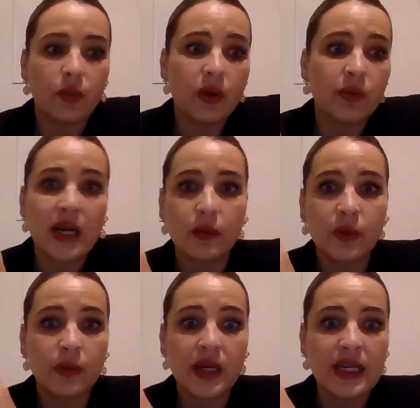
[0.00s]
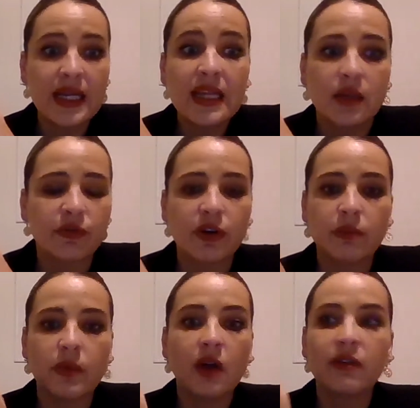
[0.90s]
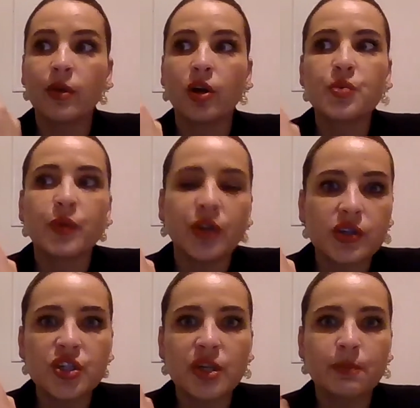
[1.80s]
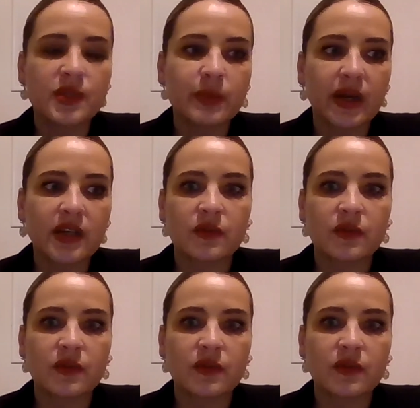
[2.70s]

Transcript: really need them from an entrepreneurship perspective,